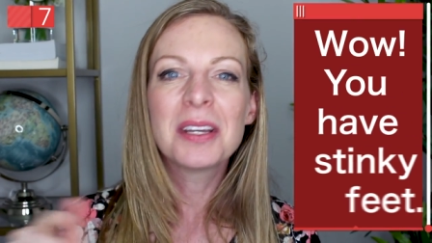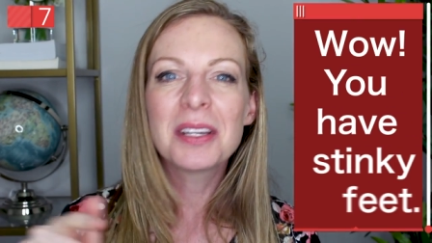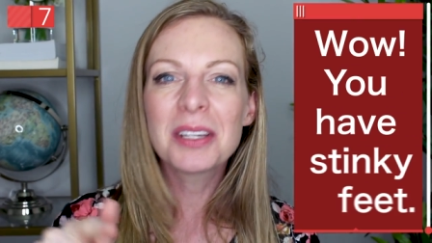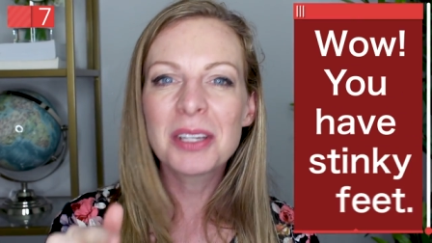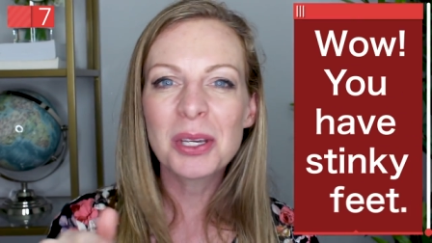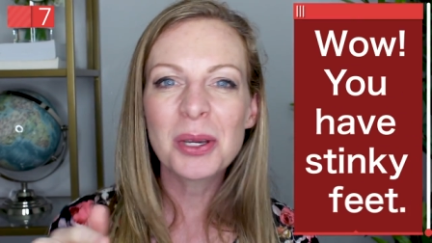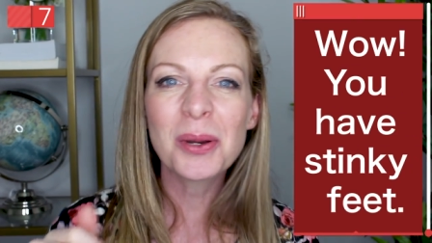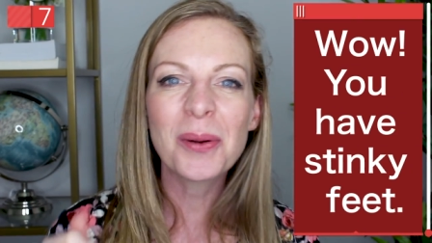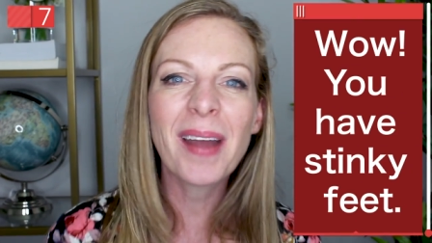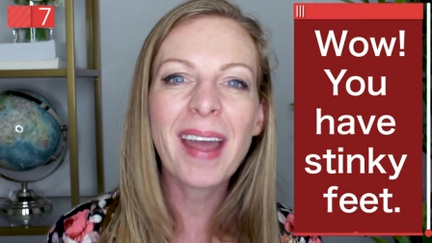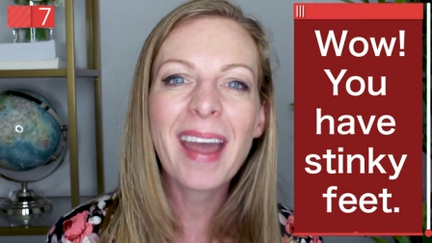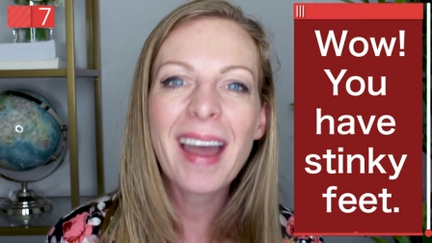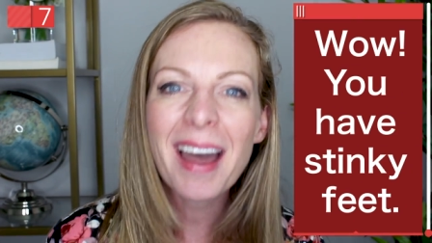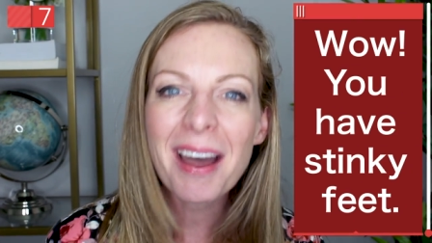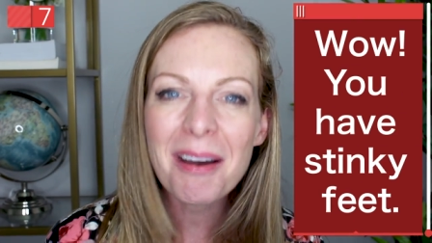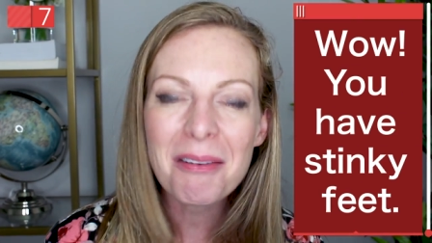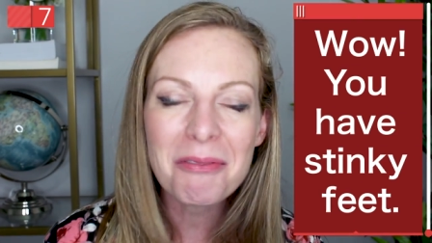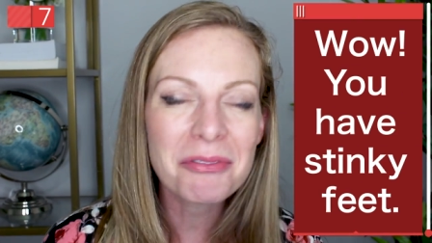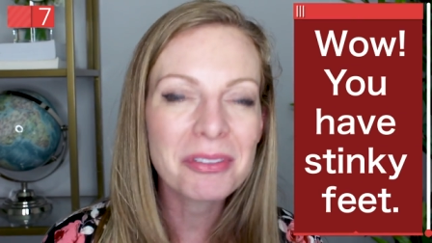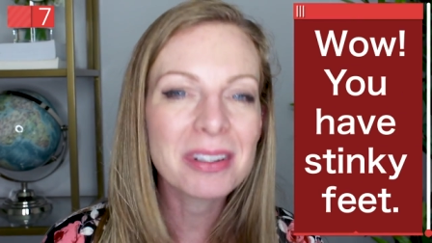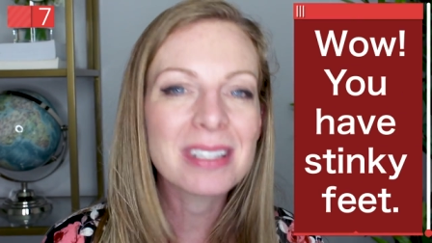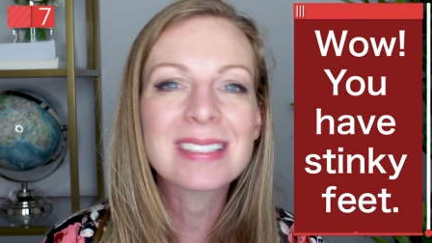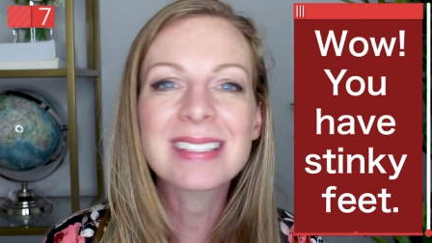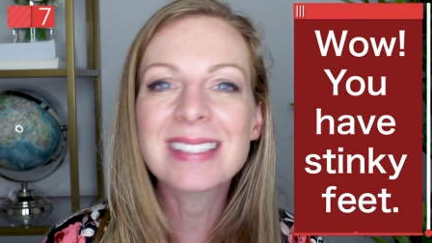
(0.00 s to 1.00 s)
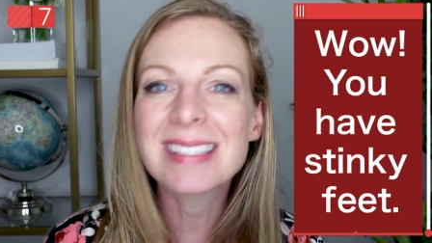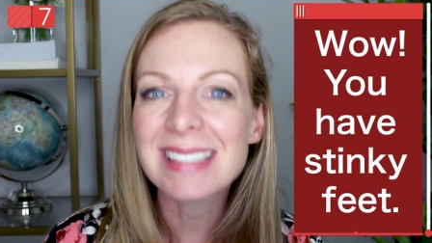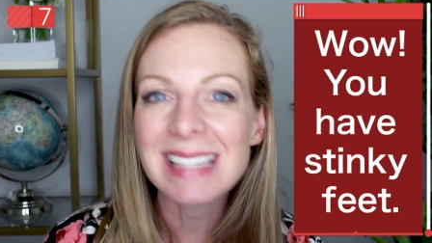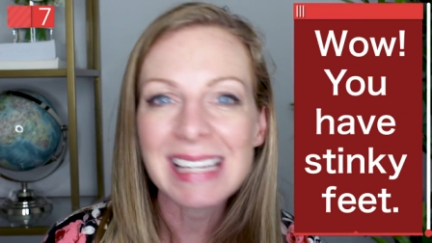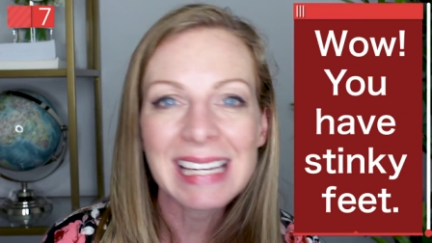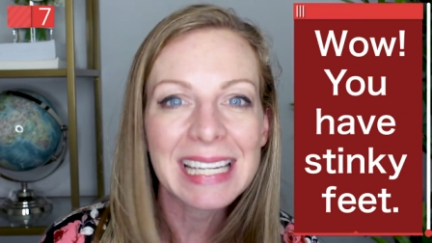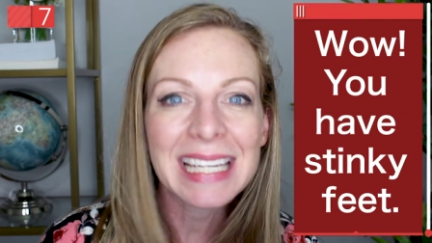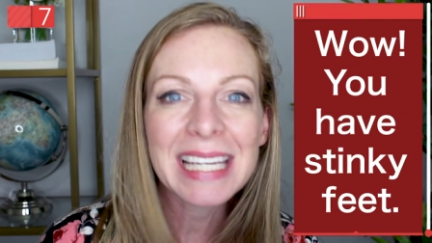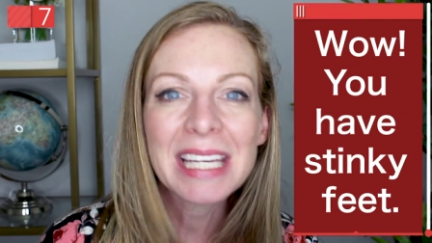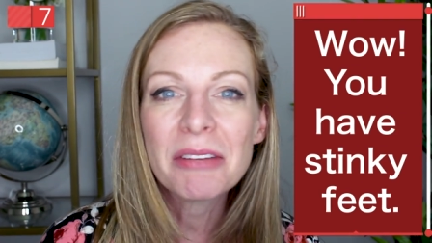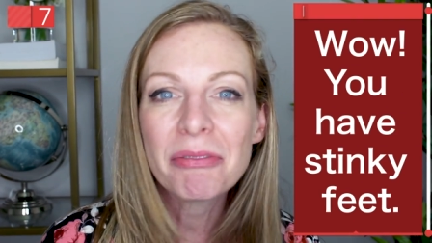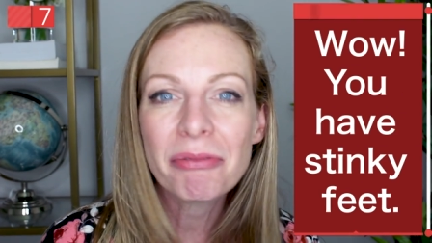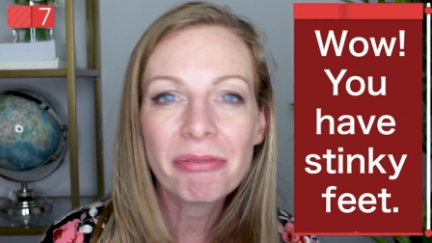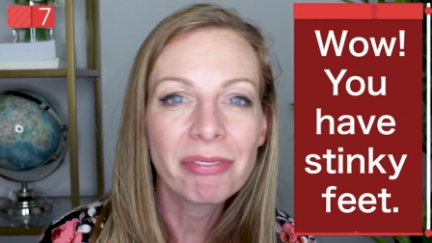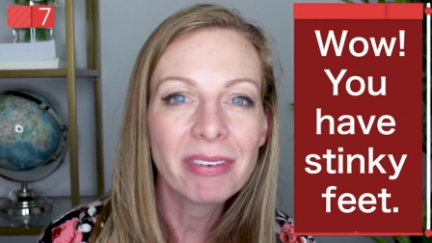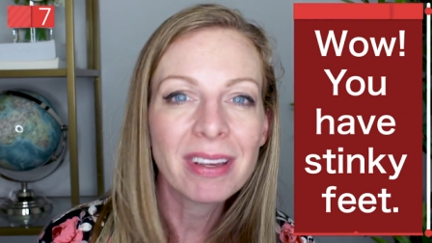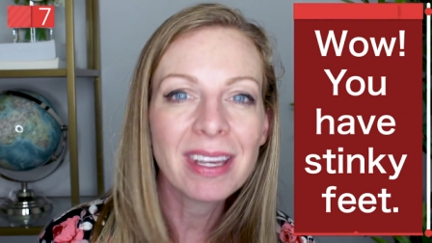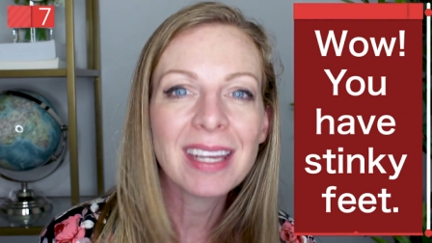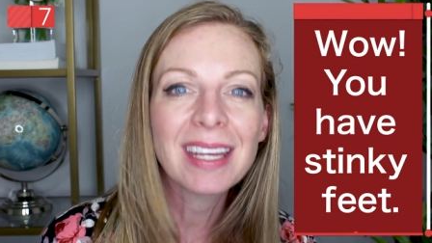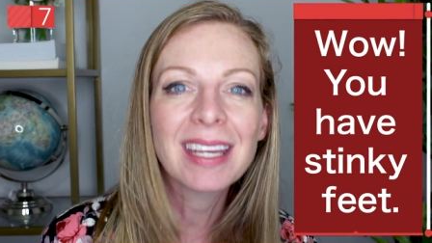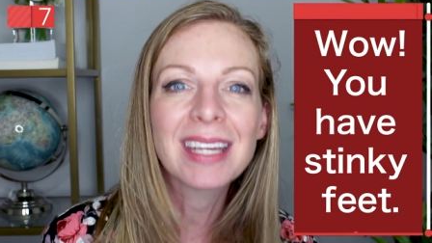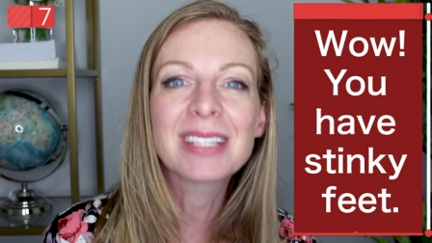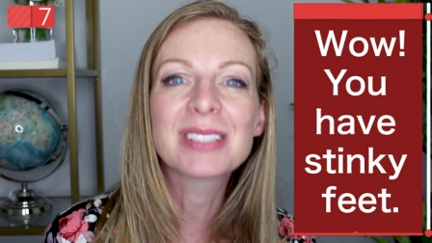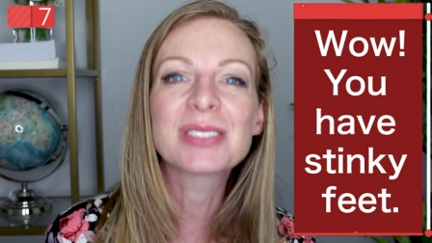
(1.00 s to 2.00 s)
you have stinky
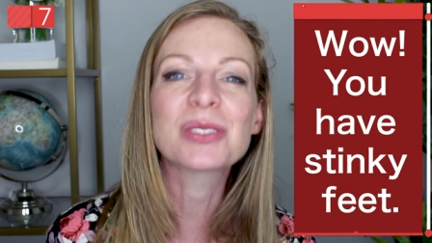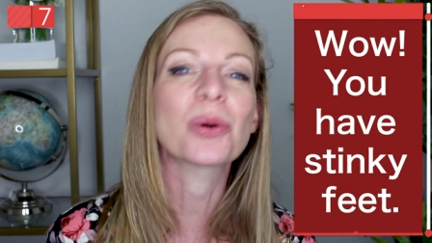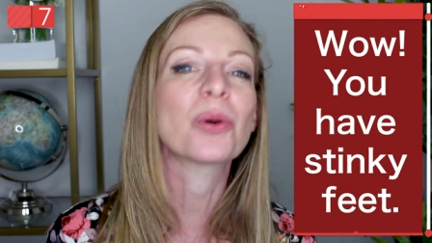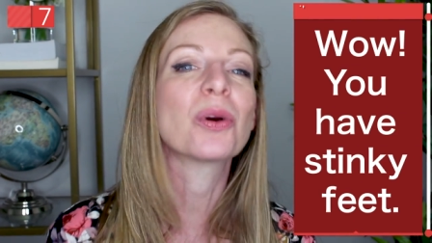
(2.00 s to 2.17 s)
feet,